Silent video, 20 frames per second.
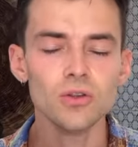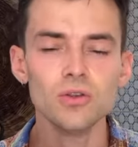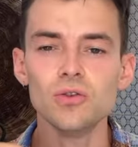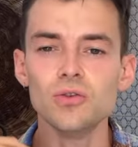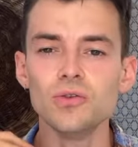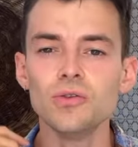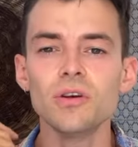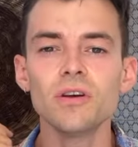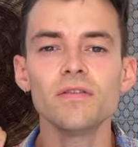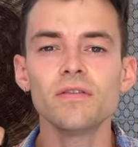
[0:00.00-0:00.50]

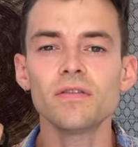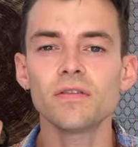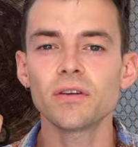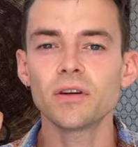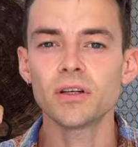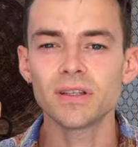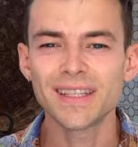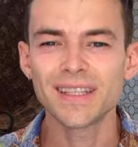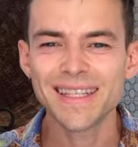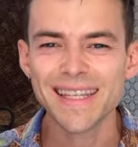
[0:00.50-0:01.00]
Do it
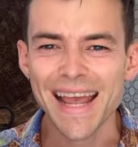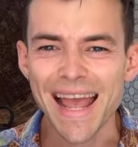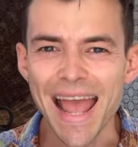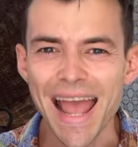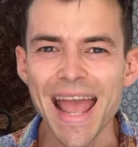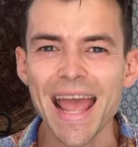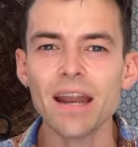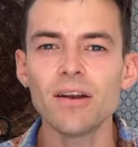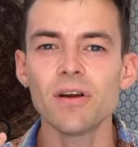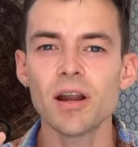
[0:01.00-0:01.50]
for
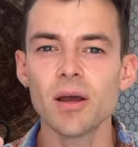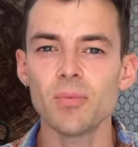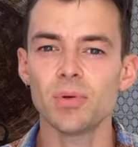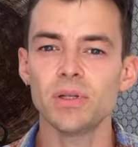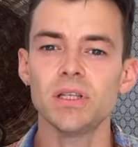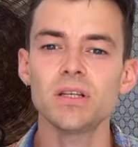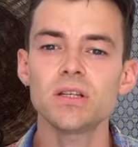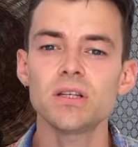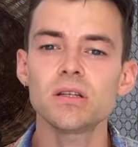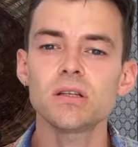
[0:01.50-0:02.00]
10
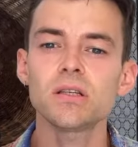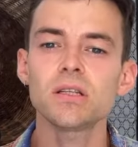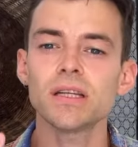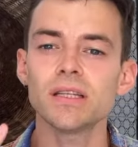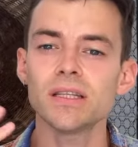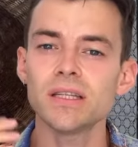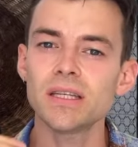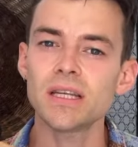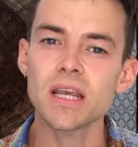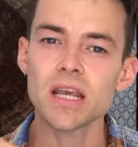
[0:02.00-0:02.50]
repetitions
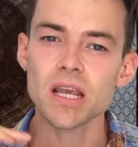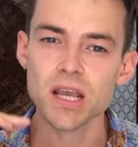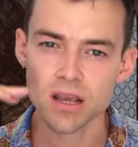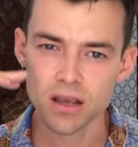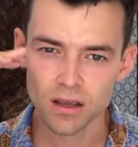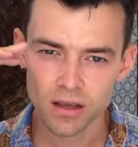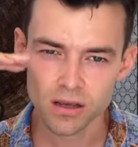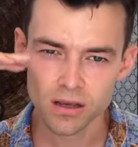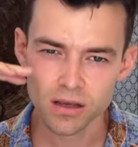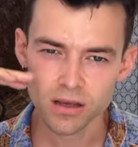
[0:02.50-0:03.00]
and see
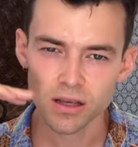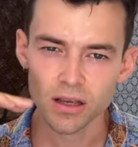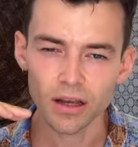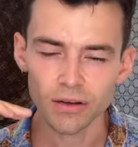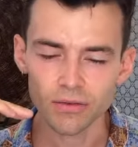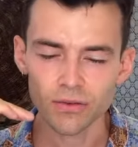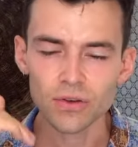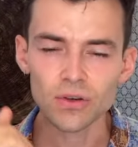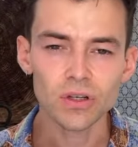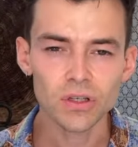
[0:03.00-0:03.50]

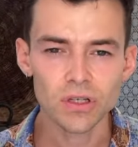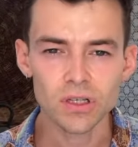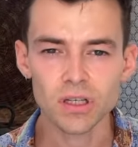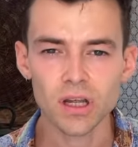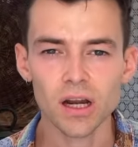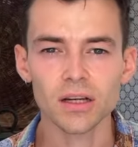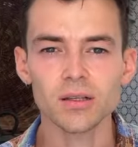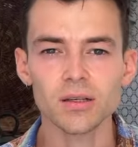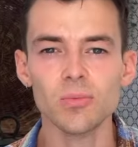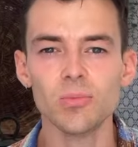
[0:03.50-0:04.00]
if you can
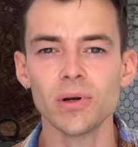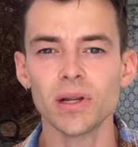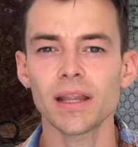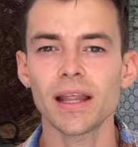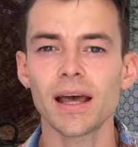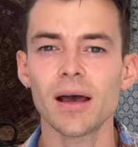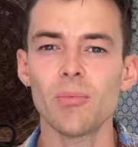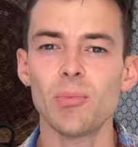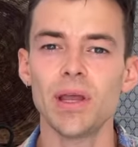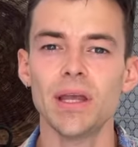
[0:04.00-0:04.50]
start to bring
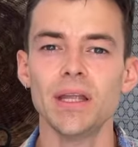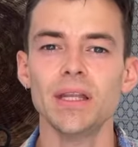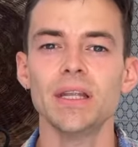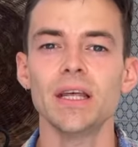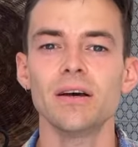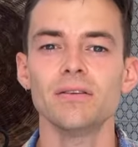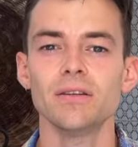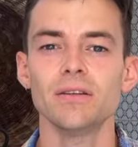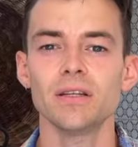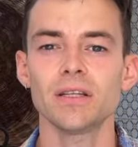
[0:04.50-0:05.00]
that pain
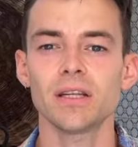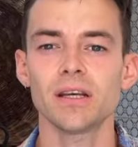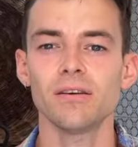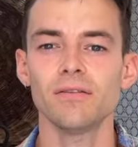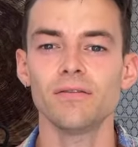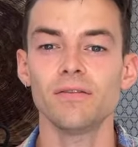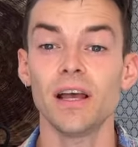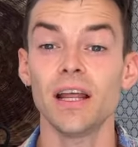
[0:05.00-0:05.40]
down yourself.